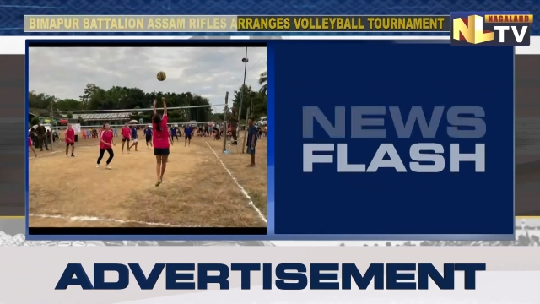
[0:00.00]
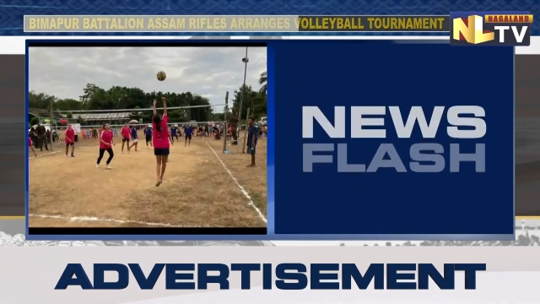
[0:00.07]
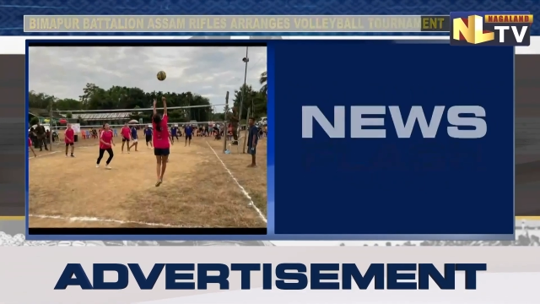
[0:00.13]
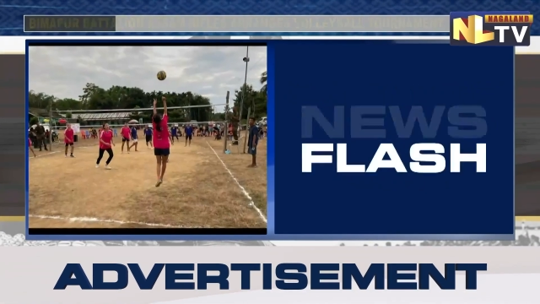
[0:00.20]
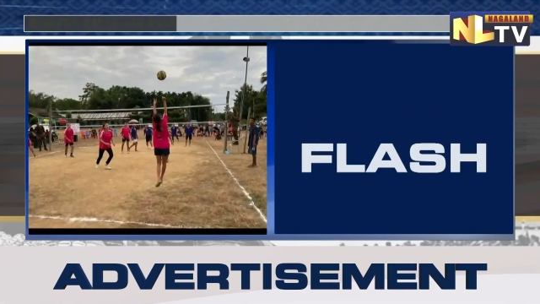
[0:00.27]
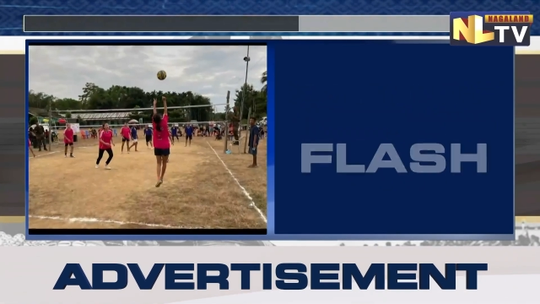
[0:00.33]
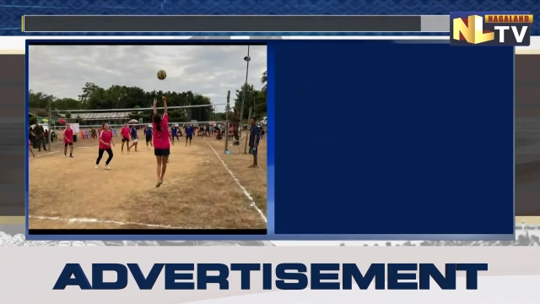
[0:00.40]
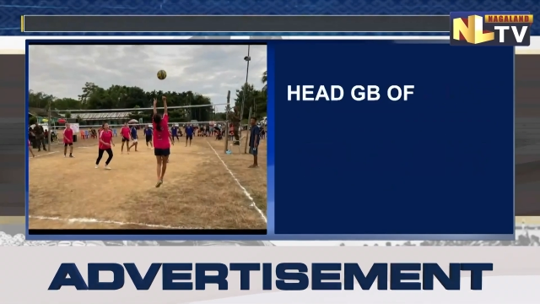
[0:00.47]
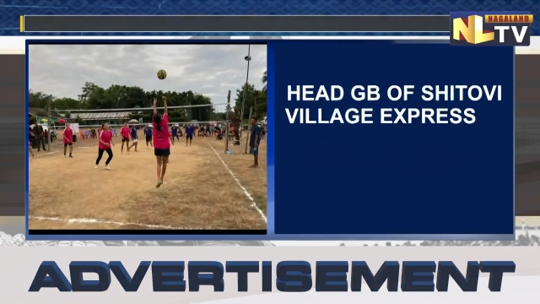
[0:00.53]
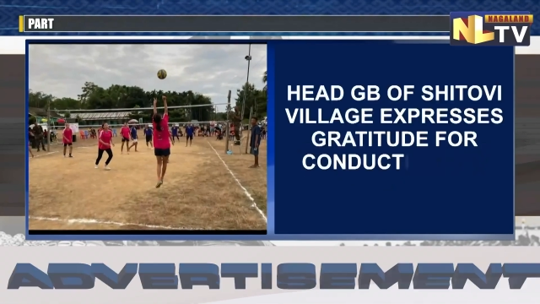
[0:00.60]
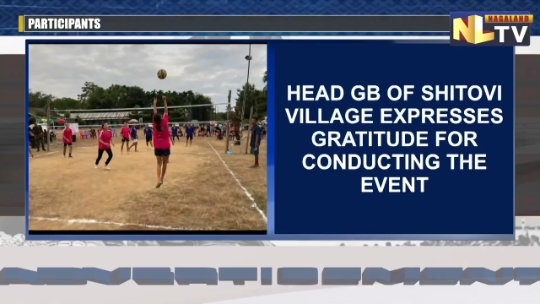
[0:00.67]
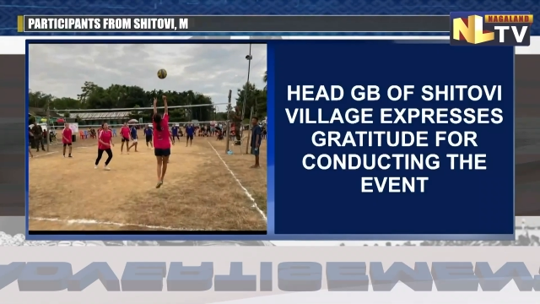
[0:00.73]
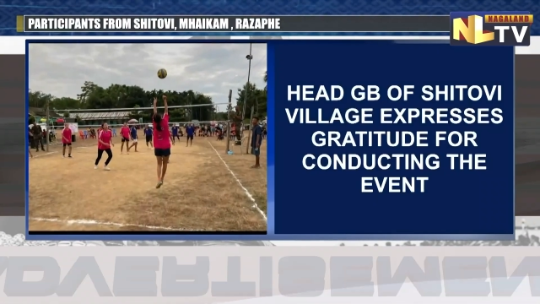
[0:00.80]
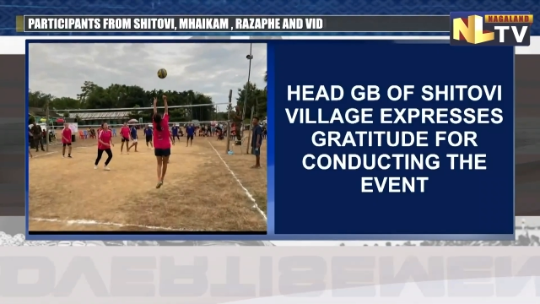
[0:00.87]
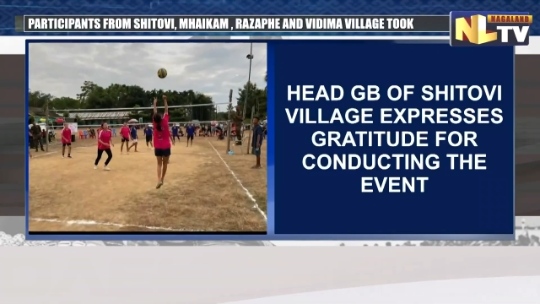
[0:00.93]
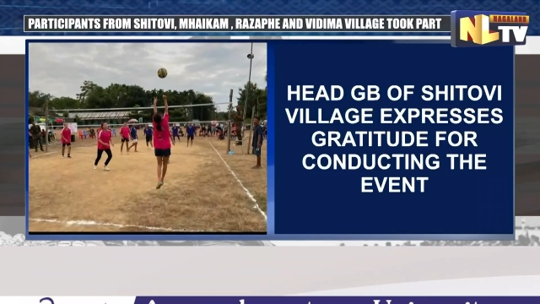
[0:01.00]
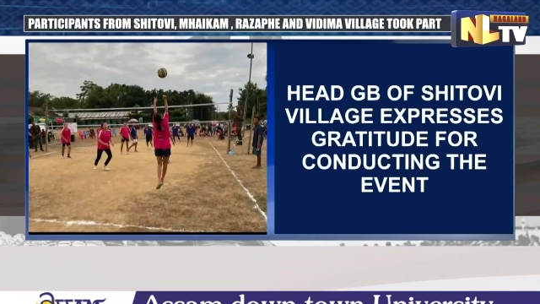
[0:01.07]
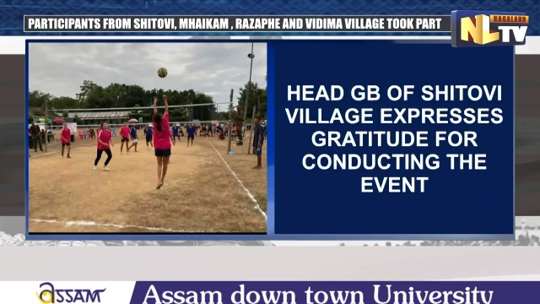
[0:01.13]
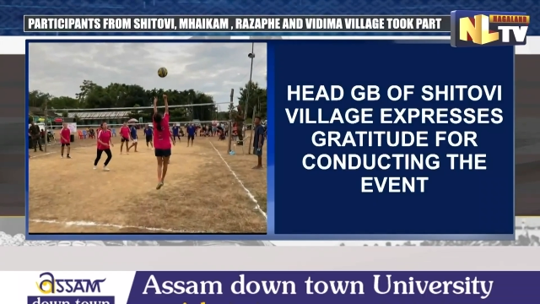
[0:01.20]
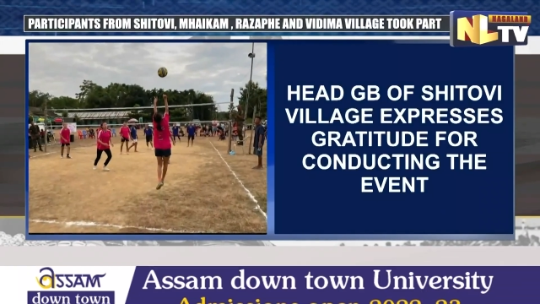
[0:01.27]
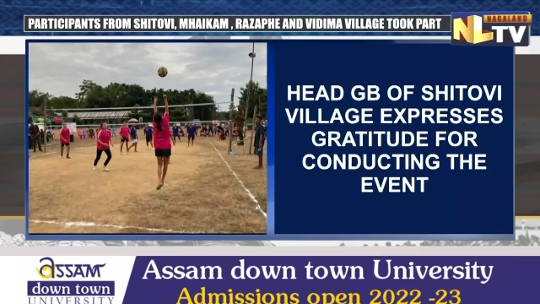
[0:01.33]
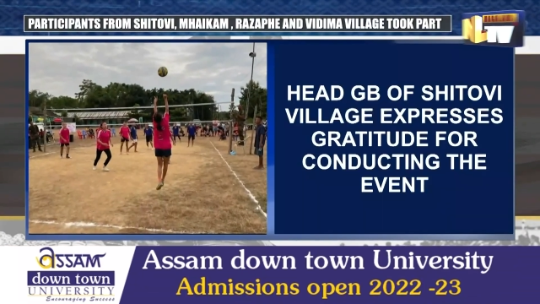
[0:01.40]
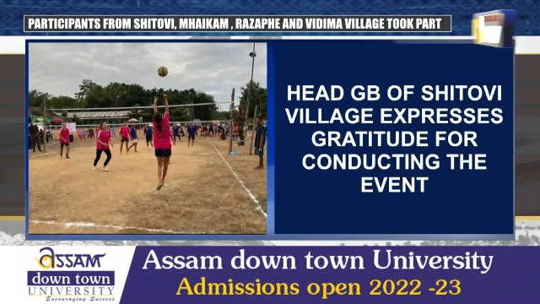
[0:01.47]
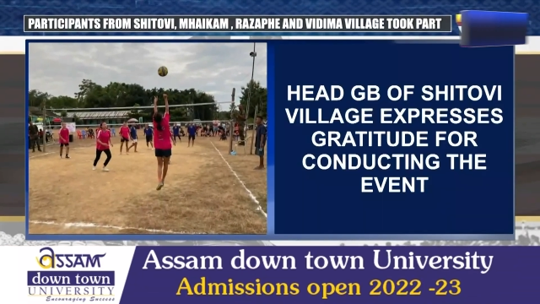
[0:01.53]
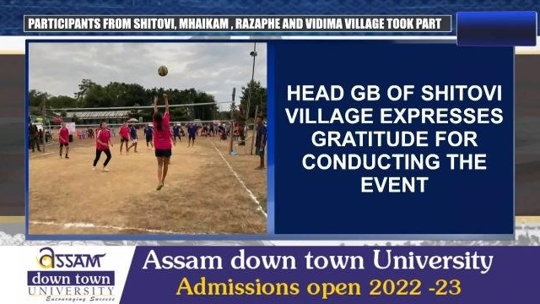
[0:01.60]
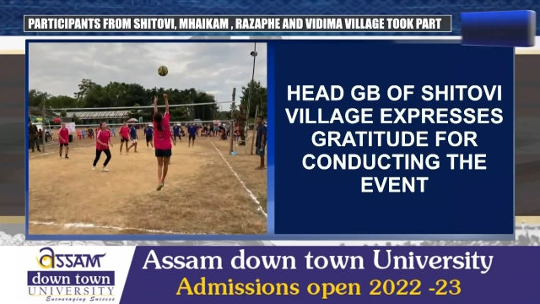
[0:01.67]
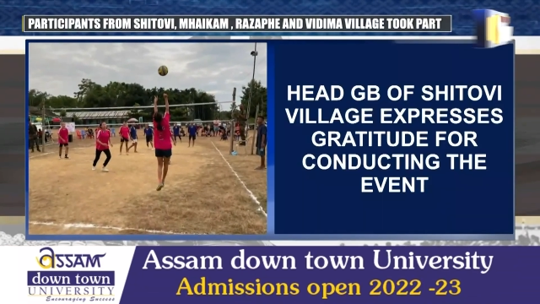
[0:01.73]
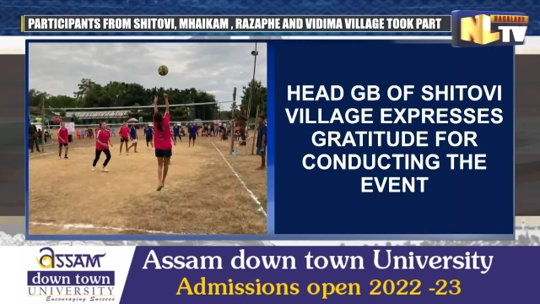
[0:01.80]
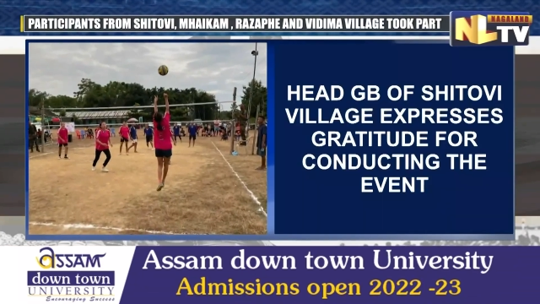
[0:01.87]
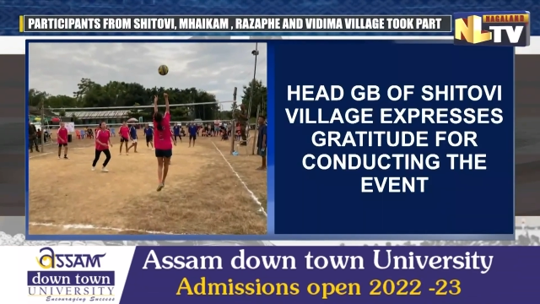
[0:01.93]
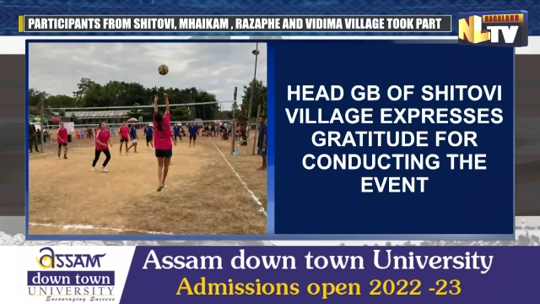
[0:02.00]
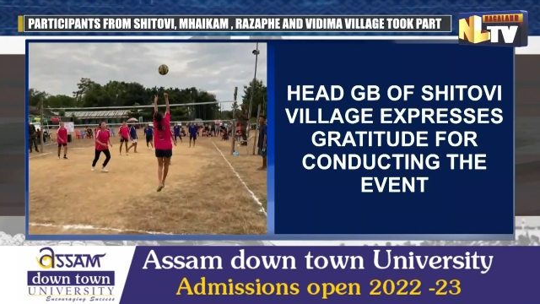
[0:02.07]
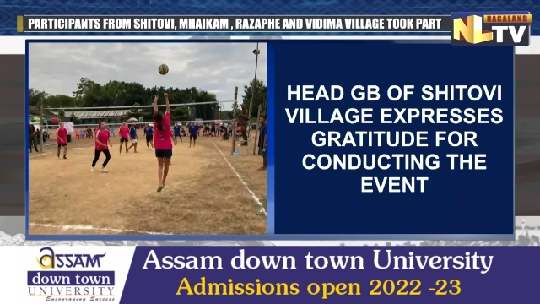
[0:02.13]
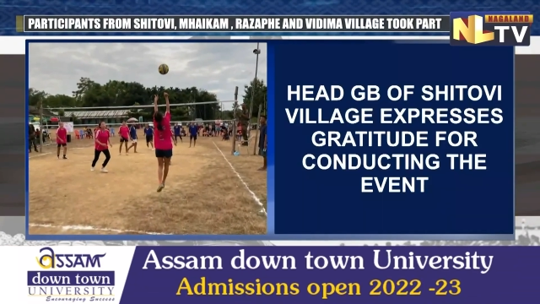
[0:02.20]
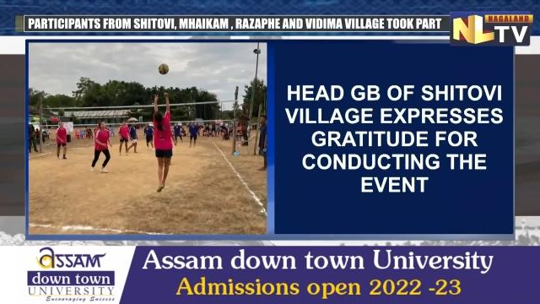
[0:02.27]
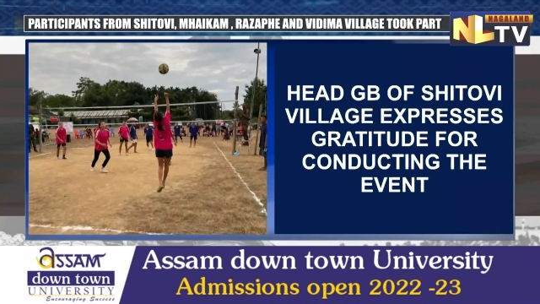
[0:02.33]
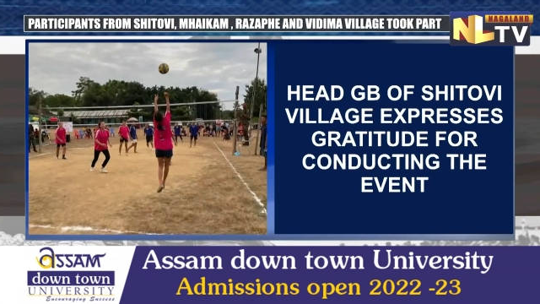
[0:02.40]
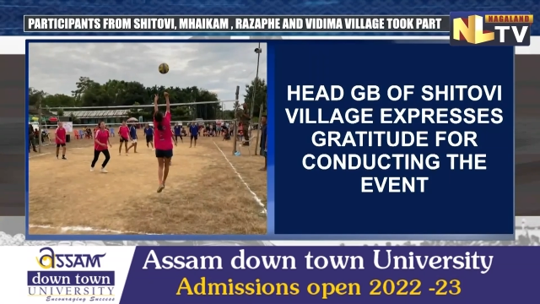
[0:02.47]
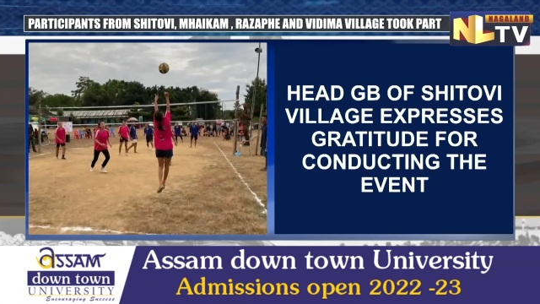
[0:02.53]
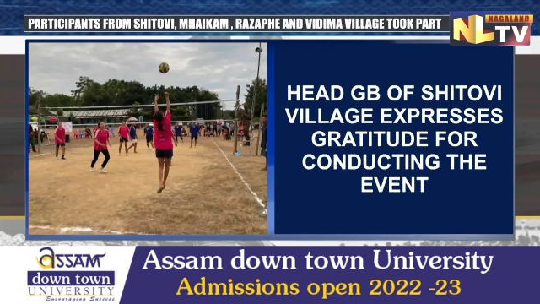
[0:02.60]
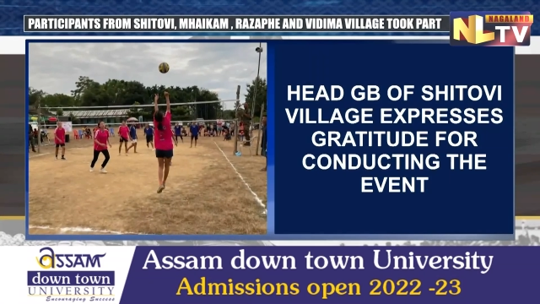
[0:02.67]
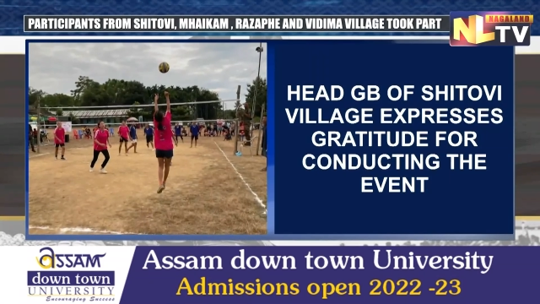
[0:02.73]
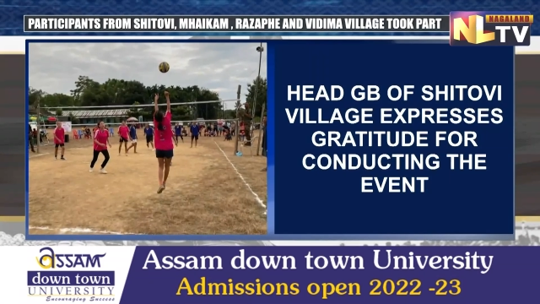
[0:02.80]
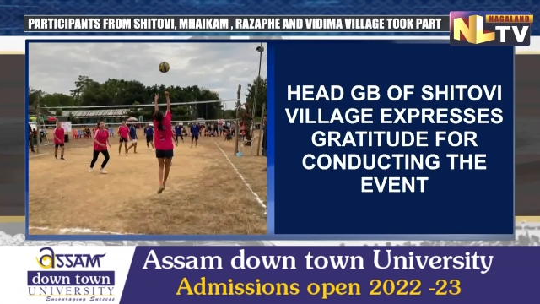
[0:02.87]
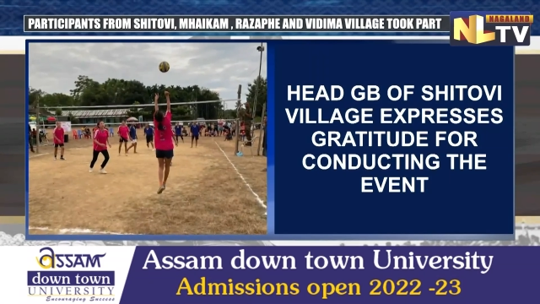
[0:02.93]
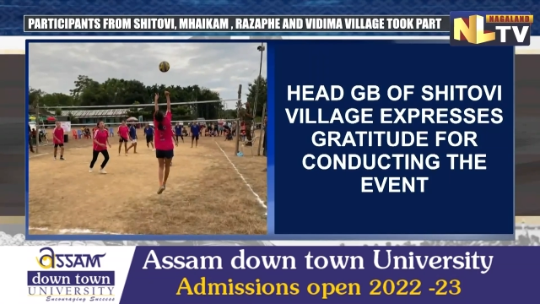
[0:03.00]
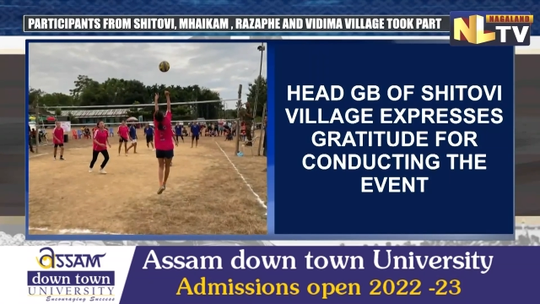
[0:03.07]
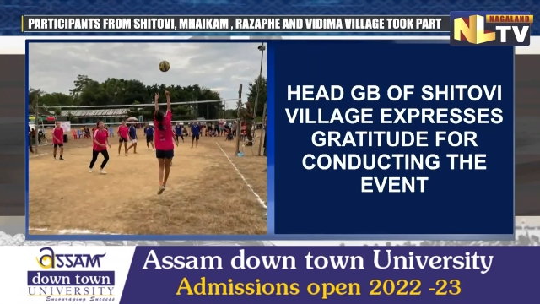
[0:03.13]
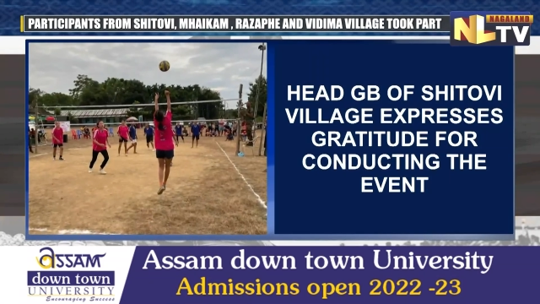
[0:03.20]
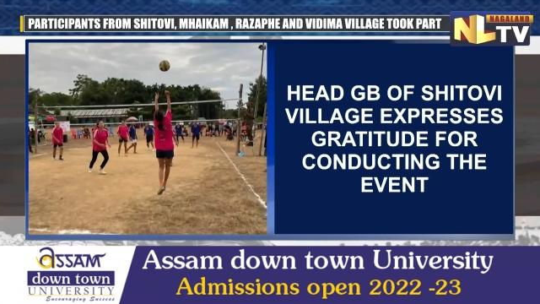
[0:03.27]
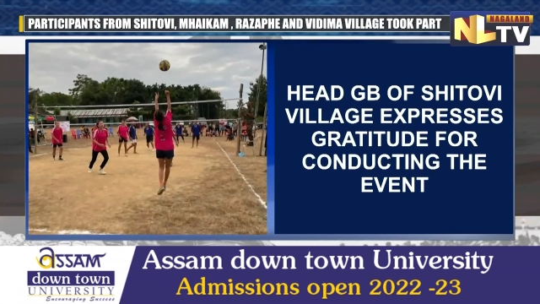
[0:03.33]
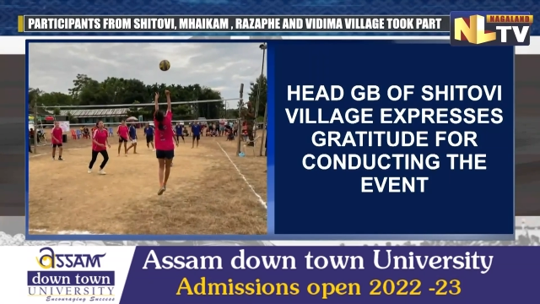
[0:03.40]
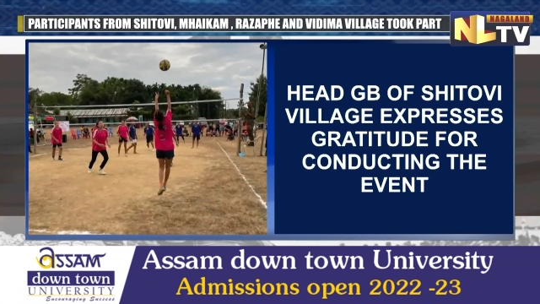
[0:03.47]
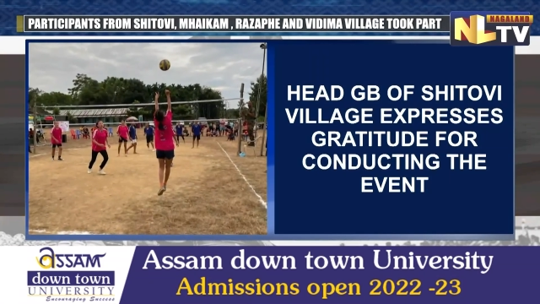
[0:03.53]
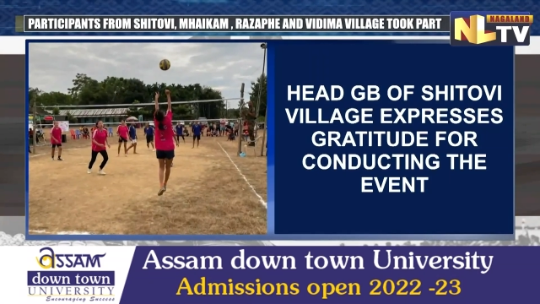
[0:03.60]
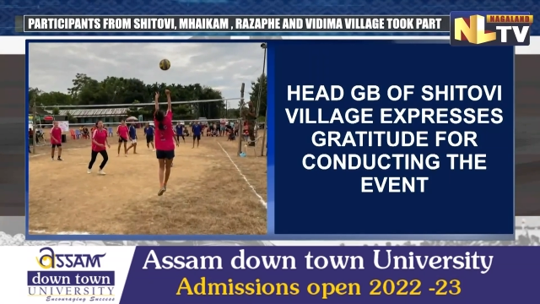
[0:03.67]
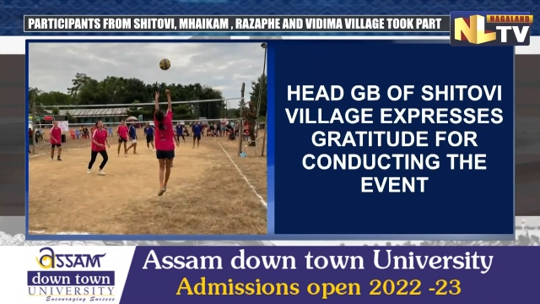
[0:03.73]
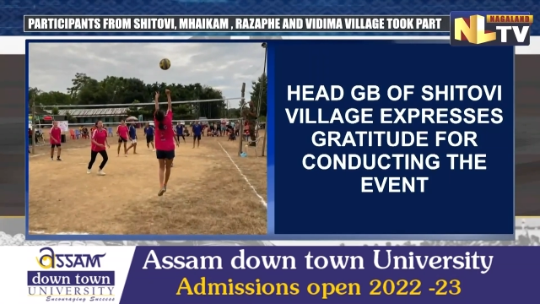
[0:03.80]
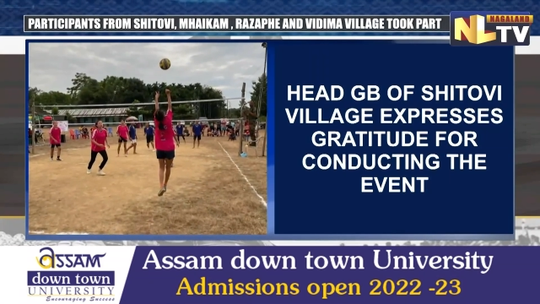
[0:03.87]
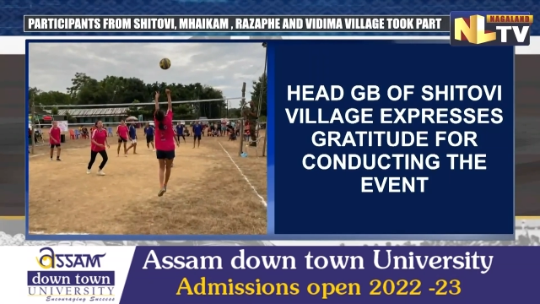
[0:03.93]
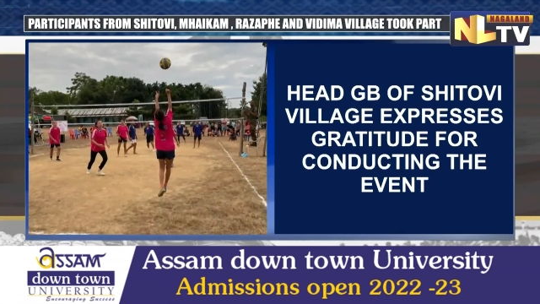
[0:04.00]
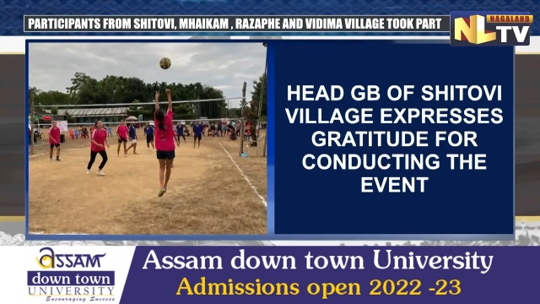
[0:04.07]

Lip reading: [unreadable: no face in view]